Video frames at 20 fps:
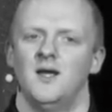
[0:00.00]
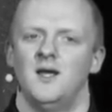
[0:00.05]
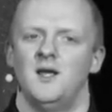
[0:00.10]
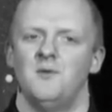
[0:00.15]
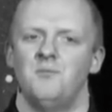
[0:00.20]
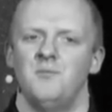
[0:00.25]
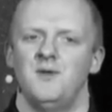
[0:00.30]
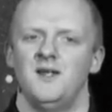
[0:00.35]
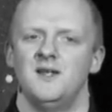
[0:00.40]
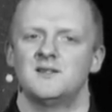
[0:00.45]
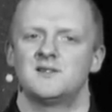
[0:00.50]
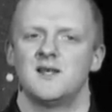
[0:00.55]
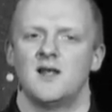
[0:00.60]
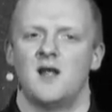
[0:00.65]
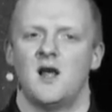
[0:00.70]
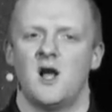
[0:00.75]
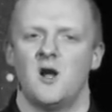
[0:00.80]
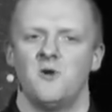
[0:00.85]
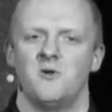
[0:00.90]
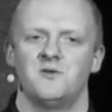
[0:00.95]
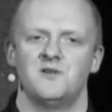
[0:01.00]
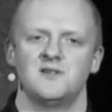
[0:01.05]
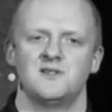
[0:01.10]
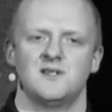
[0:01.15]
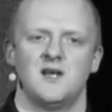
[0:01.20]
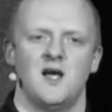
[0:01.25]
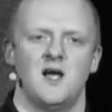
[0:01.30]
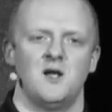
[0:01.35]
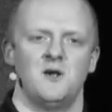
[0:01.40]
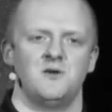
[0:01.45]
It means that our
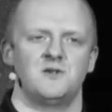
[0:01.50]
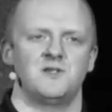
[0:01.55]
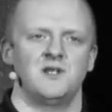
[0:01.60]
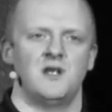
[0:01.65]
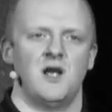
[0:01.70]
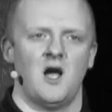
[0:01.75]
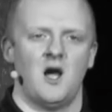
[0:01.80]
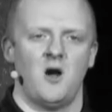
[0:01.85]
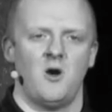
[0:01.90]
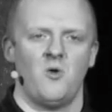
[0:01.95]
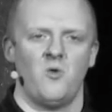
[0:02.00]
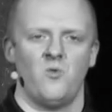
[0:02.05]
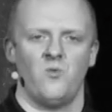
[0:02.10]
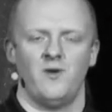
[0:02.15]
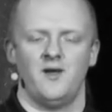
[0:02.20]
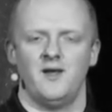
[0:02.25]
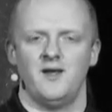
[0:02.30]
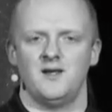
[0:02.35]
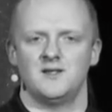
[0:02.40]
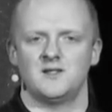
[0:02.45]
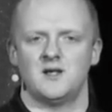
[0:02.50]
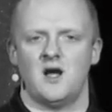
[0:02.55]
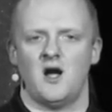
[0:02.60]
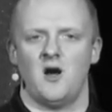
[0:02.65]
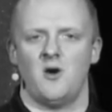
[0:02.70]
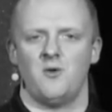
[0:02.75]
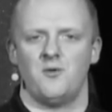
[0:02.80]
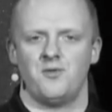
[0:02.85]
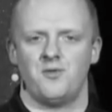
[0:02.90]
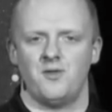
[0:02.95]
desires and our ways,
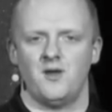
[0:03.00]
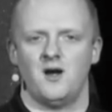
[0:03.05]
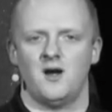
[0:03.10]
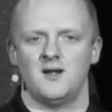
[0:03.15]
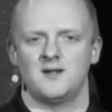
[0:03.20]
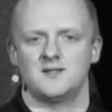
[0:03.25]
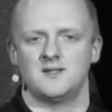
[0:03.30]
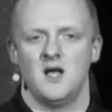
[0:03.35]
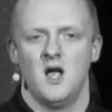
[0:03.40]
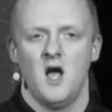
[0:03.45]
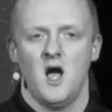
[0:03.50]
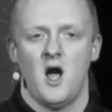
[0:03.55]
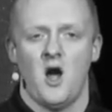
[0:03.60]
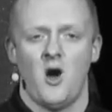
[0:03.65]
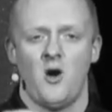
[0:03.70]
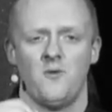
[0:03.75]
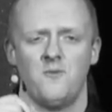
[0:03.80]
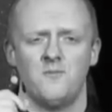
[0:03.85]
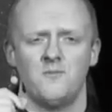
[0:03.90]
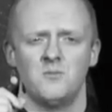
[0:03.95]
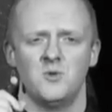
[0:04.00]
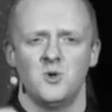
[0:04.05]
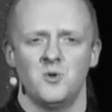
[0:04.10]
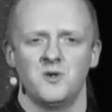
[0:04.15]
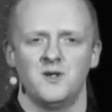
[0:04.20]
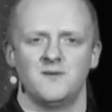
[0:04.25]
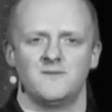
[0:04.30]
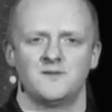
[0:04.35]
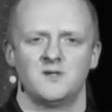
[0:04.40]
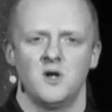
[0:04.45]
our thoughts, our
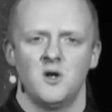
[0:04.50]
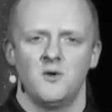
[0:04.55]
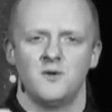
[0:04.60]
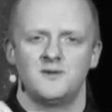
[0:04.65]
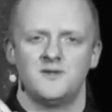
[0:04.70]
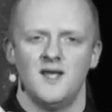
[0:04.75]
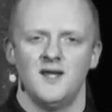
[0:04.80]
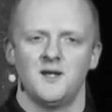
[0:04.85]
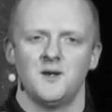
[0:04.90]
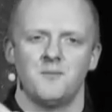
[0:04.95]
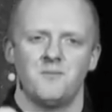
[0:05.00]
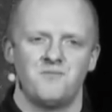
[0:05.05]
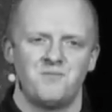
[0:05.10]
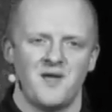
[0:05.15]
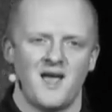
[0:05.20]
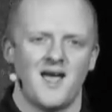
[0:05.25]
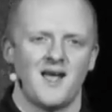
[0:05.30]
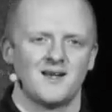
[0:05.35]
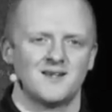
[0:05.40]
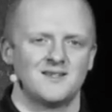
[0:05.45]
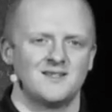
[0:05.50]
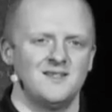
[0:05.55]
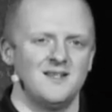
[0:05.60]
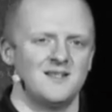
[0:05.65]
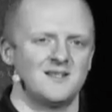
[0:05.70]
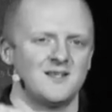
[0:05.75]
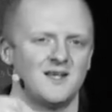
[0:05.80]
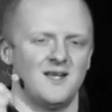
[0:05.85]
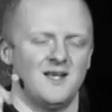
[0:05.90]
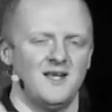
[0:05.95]
motives take a back
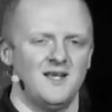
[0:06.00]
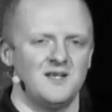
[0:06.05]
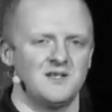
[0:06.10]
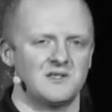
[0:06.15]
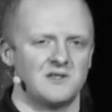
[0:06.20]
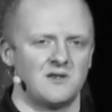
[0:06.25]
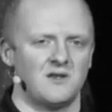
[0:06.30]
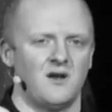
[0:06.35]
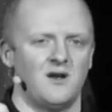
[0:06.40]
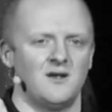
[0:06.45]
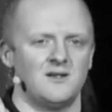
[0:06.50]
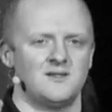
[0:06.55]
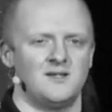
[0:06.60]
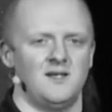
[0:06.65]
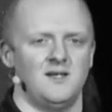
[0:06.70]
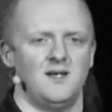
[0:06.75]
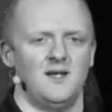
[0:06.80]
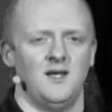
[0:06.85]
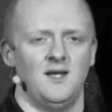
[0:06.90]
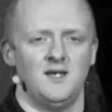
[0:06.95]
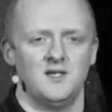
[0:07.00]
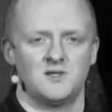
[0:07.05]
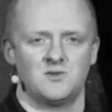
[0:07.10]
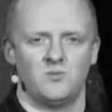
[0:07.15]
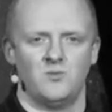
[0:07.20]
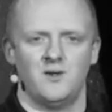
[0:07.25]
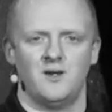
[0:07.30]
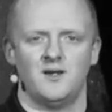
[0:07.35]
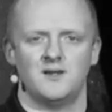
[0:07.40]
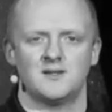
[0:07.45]
seat to his thoughts and his
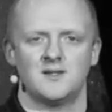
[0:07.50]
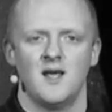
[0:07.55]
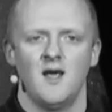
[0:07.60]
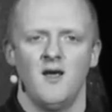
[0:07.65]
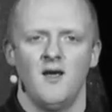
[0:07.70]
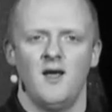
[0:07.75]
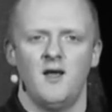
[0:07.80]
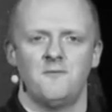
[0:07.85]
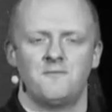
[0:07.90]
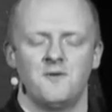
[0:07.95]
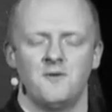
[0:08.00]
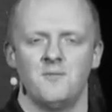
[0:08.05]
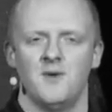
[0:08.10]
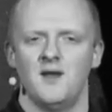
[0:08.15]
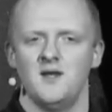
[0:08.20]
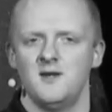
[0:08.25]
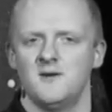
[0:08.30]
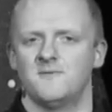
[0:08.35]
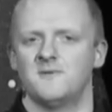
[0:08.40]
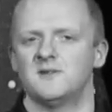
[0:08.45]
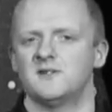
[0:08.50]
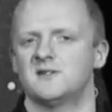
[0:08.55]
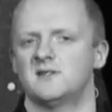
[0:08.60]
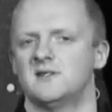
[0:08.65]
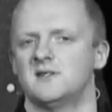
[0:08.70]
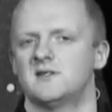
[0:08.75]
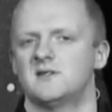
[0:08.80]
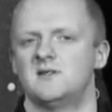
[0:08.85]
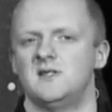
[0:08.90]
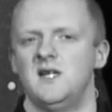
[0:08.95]
ways. And for many of us,
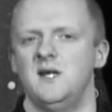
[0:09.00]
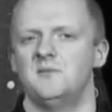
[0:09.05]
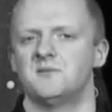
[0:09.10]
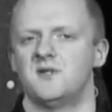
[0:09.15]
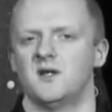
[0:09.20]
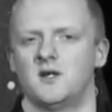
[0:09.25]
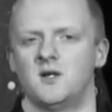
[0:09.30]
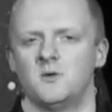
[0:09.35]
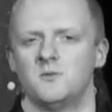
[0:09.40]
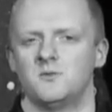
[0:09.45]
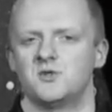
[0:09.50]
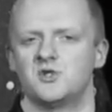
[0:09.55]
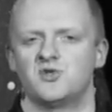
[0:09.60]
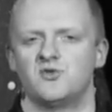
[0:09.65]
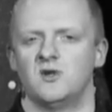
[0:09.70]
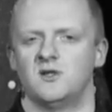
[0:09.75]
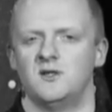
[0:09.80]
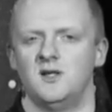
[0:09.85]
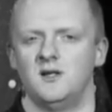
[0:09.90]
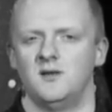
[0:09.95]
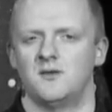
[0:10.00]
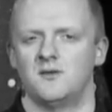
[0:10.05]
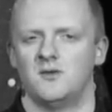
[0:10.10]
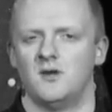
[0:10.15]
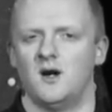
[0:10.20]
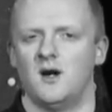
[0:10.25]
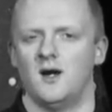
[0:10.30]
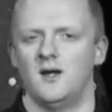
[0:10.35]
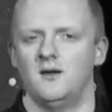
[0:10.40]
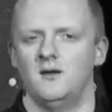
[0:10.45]
this seems like a restricting
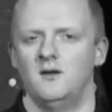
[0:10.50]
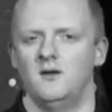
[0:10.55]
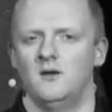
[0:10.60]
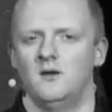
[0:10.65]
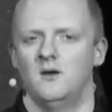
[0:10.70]
thought.